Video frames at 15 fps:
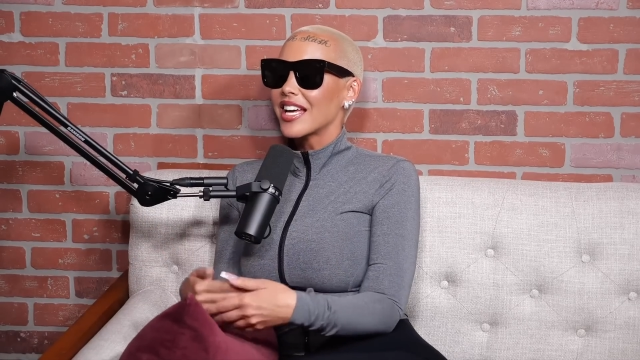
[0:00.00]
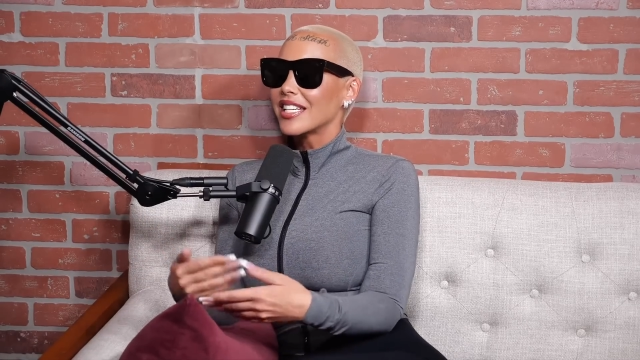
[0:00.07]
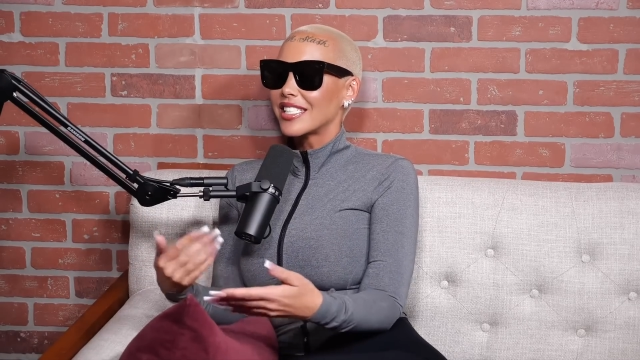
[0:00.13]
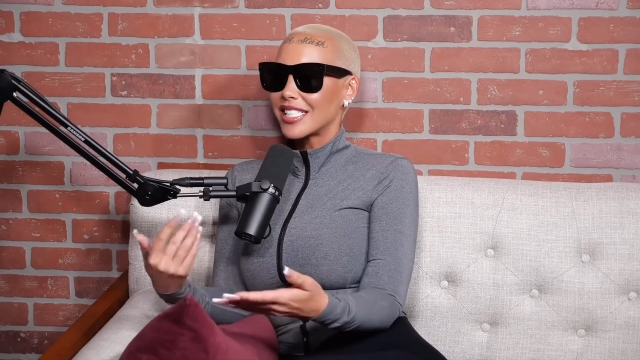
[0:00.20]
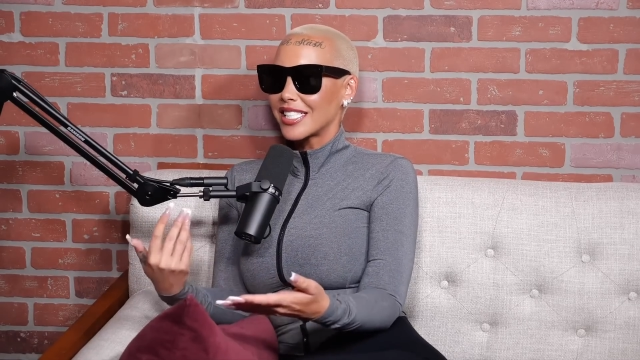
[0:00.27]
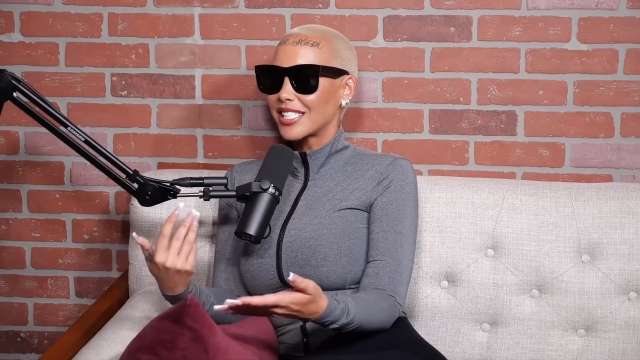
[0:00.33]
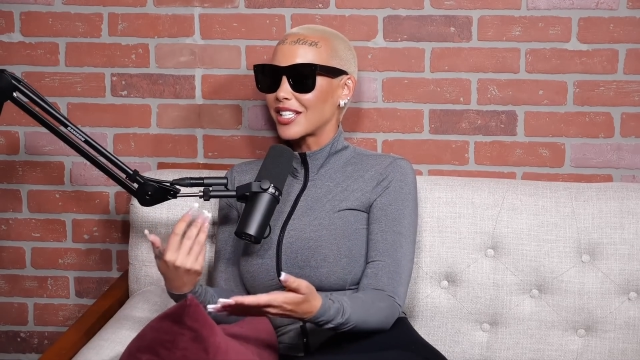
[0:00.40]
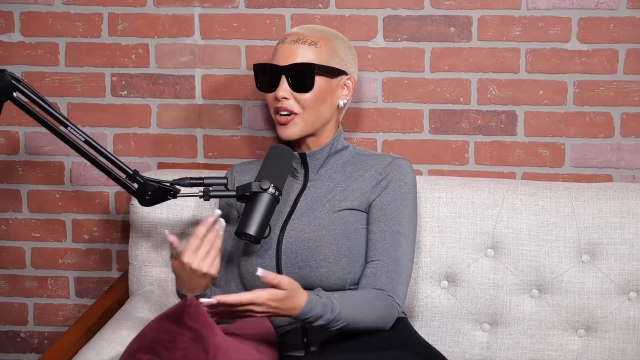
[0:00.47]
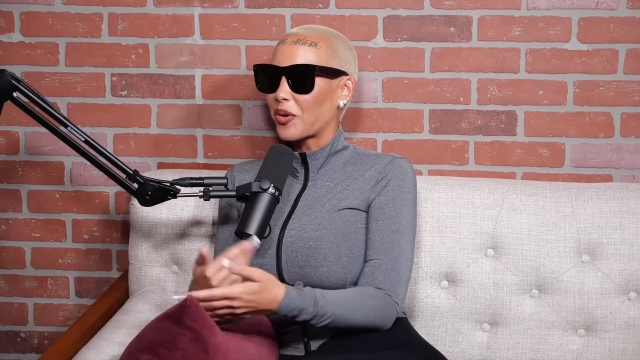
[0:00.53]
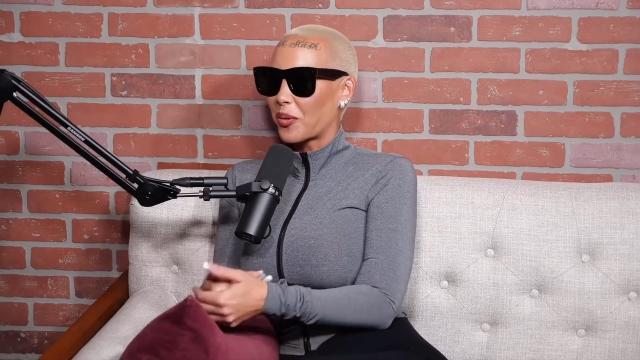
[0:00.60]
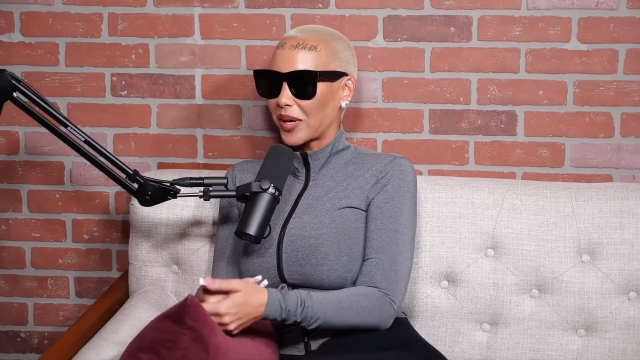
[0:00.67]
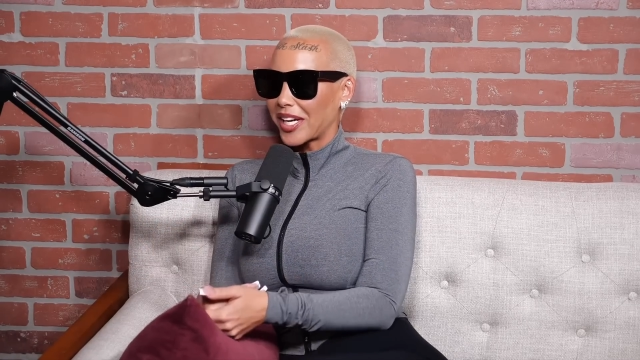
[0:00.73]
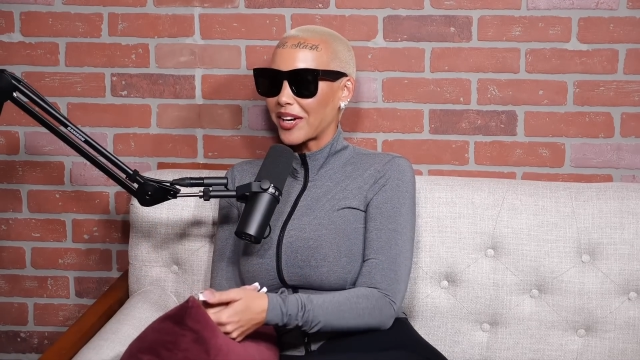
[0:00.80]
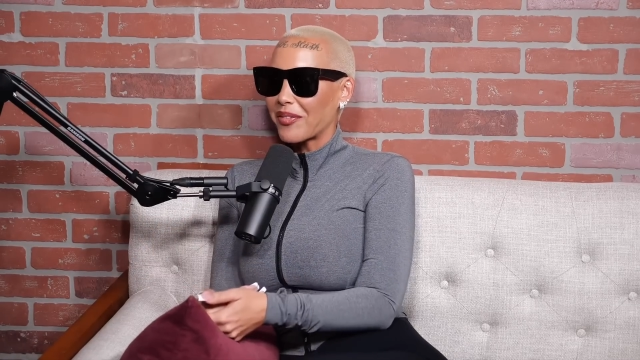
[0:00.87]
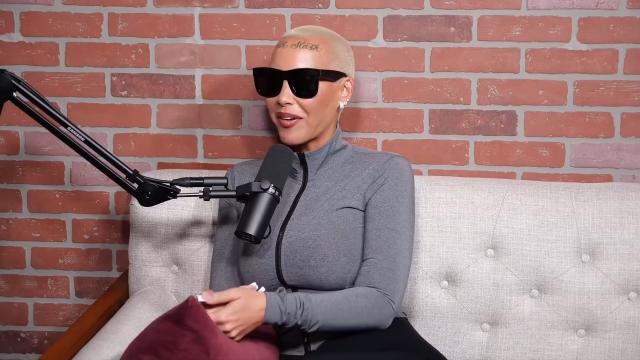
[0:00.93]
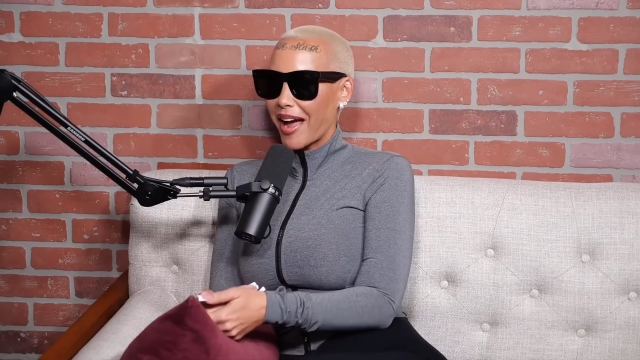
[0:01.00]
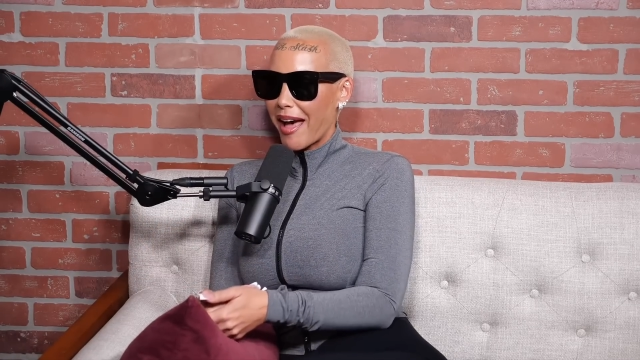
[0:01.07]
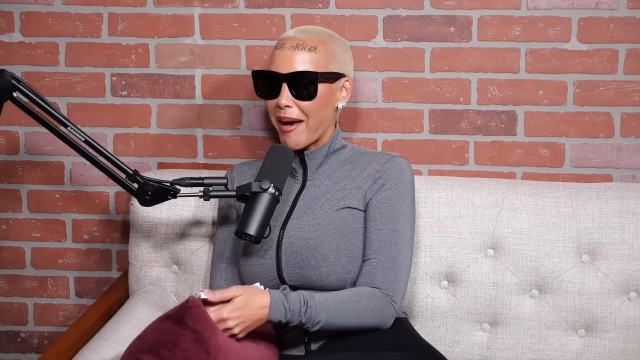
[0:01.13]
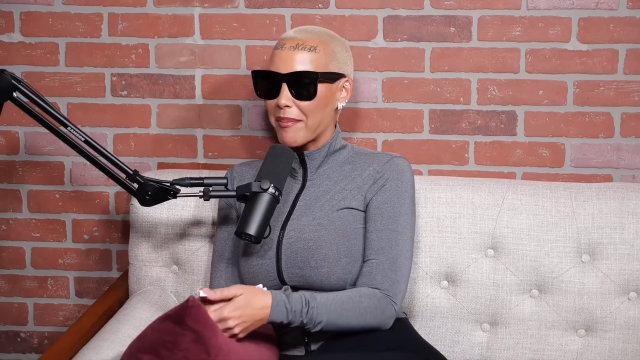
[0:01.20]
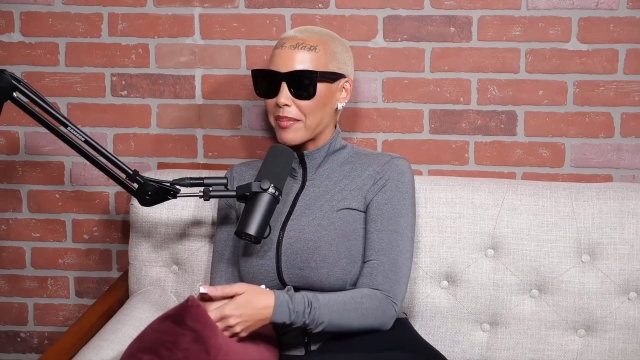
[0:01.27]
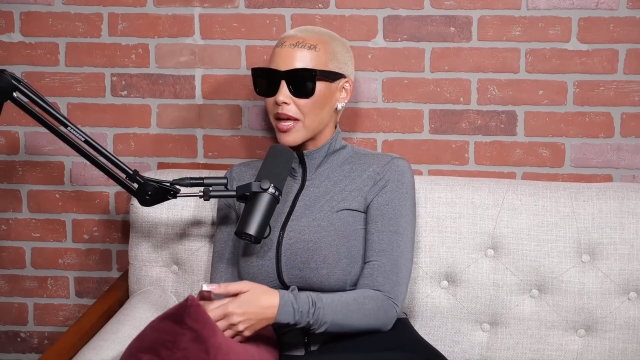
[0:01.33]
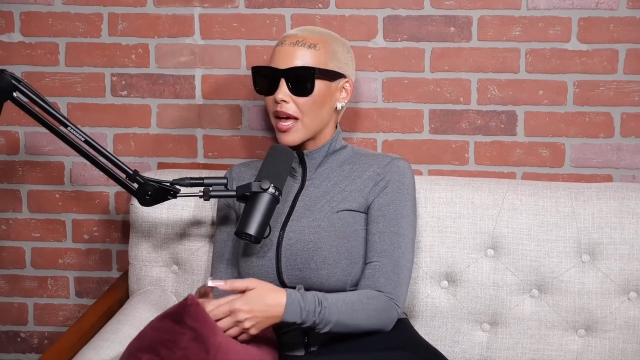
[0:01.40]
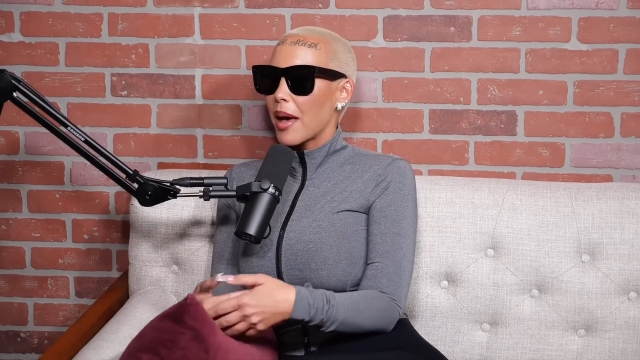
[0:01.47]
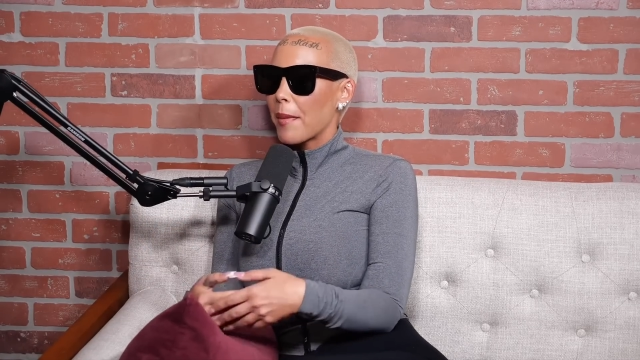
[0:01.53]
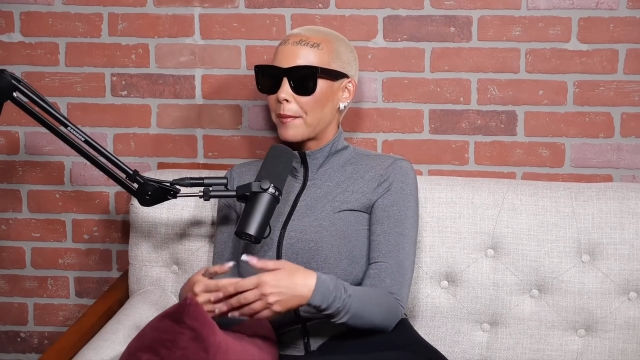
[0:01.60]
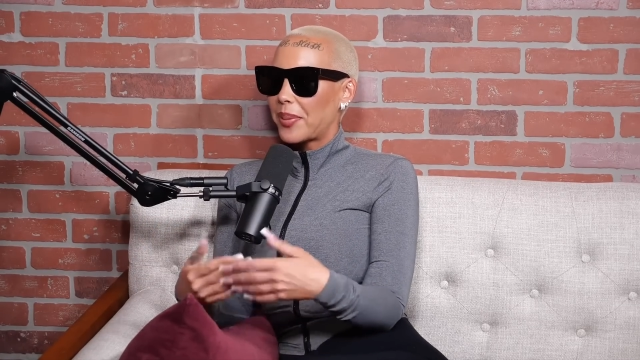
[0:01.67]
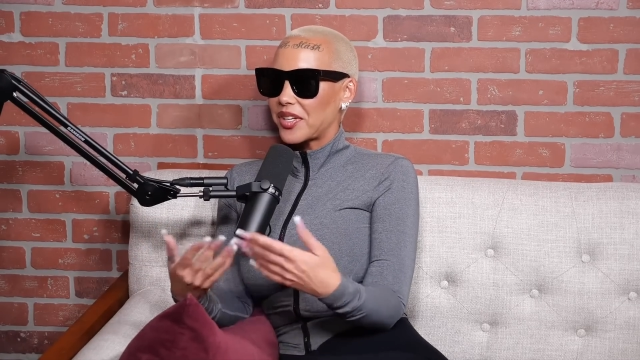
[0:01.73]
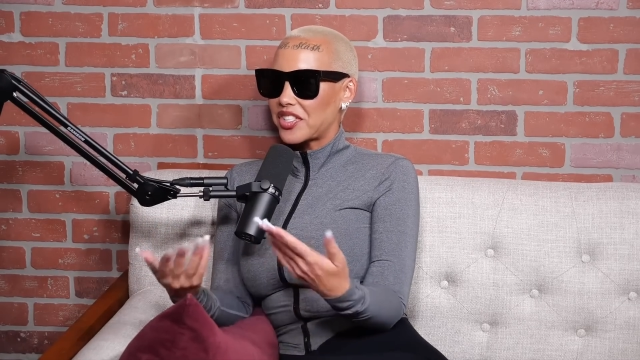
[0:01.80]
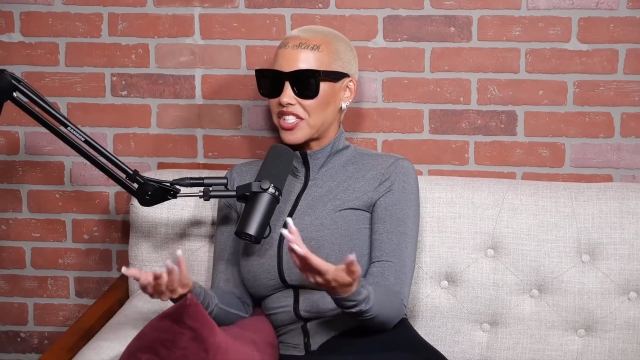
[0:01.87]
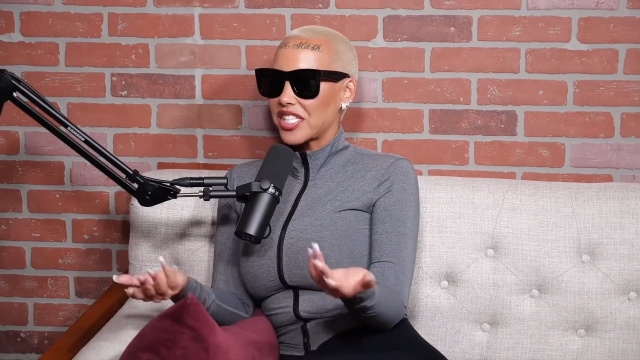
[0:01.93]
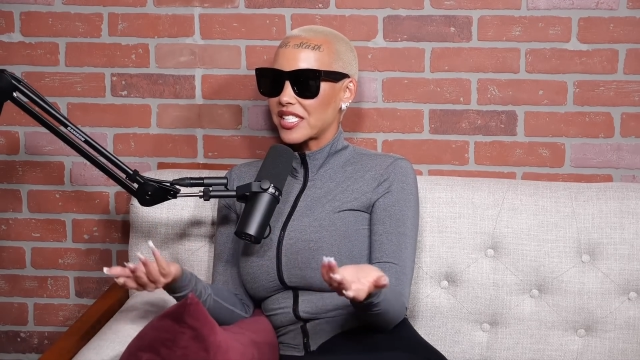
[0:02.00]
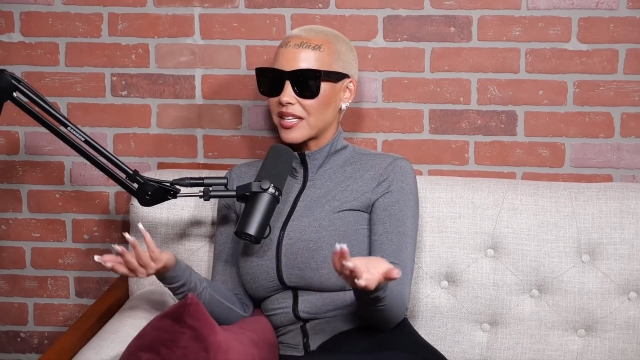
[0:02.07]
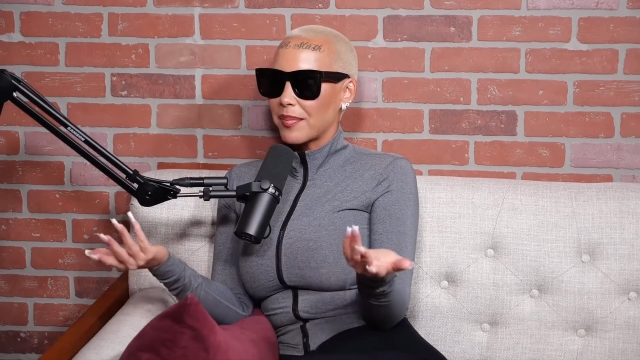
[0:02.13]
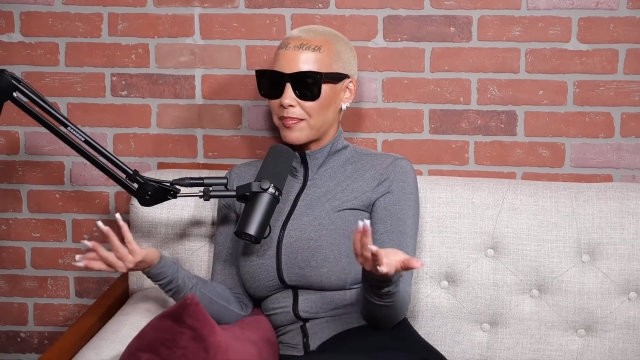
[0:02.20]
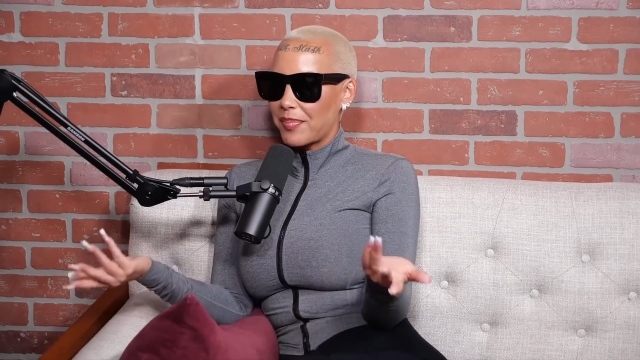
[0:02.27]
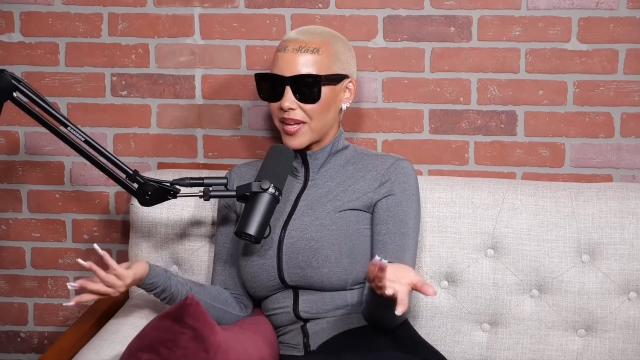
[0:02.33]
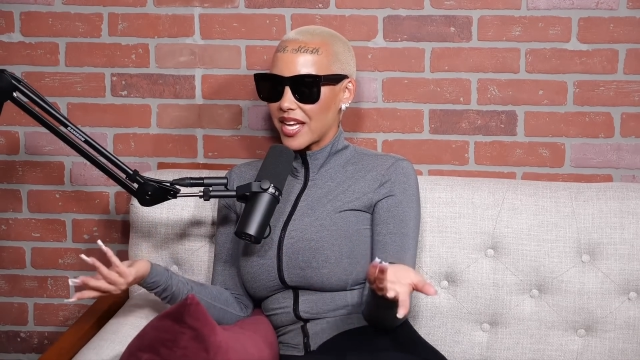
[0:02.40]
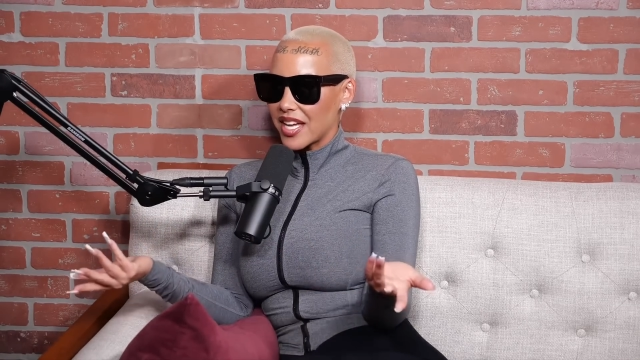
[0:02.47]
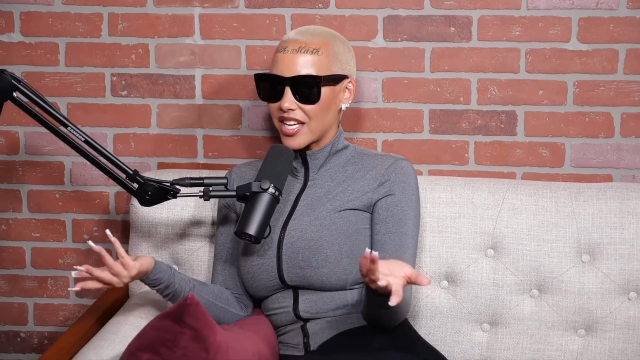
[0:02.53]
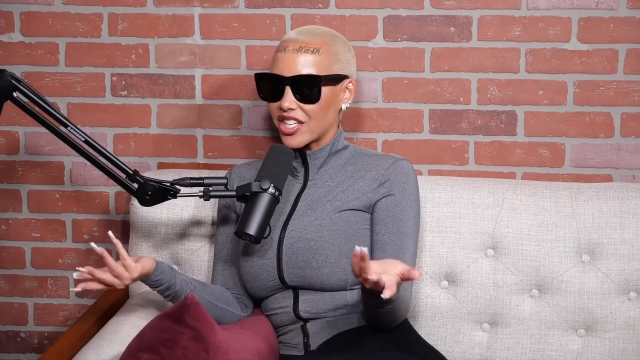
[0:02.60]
She's the queen of rap, but she's a bitch.